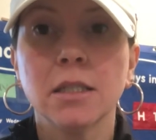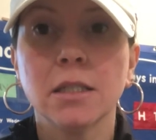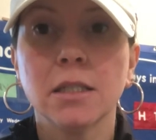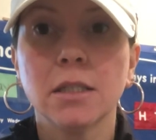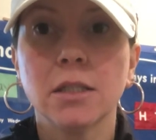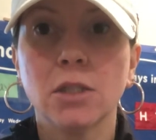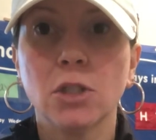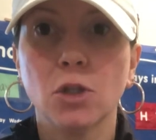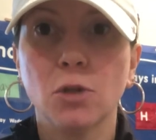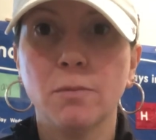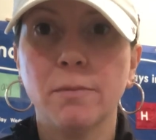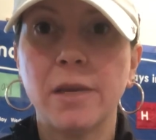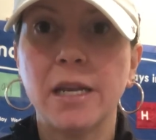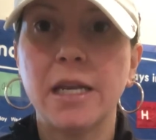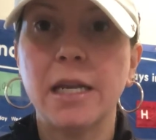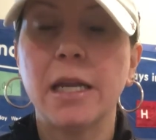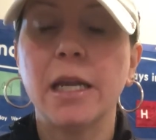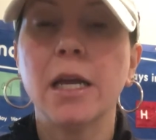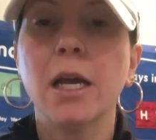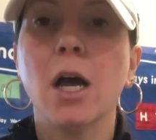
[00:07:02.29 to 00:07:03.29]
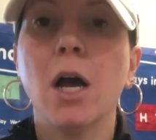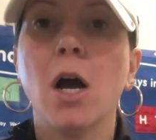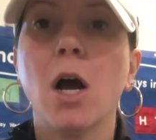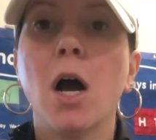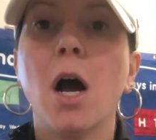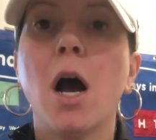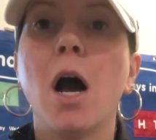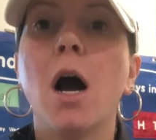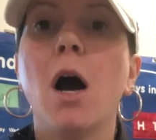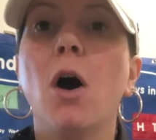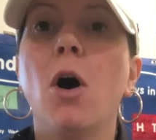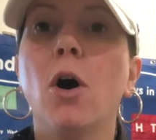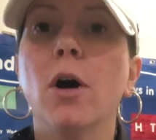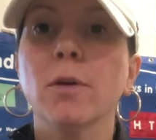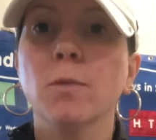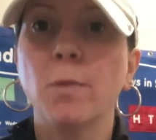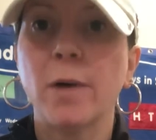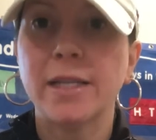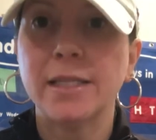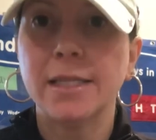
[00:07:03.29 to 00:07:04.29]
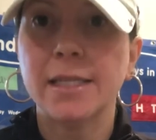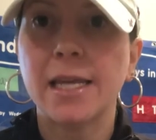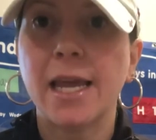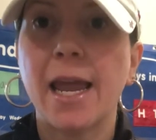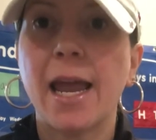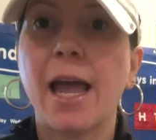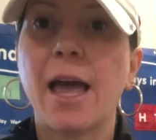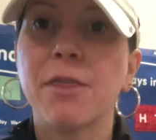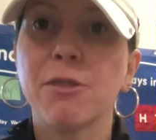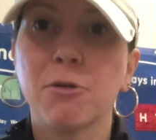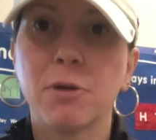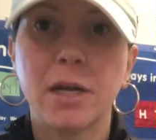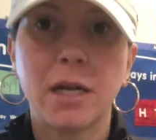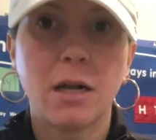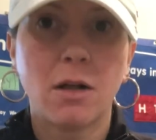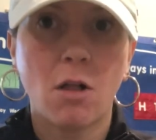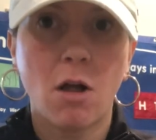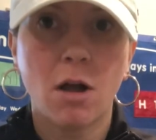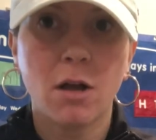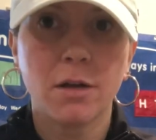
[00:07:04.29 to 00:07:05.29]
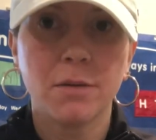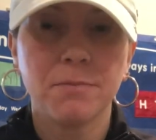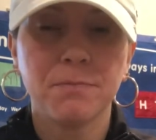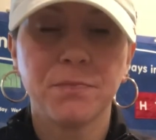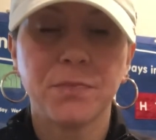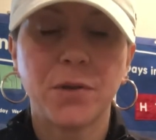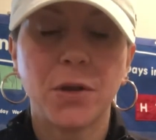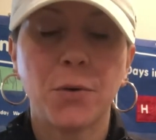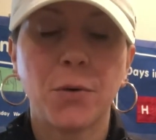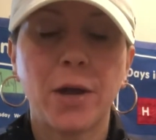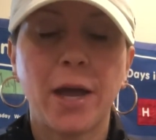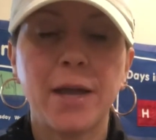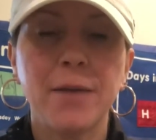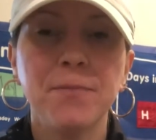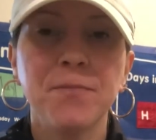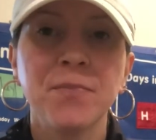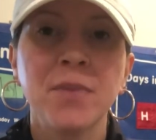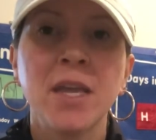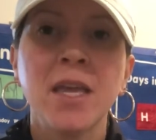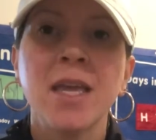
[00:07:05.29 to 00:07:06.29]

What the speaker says: Zoom meeting on Wednesday at 3 o'clock, okay?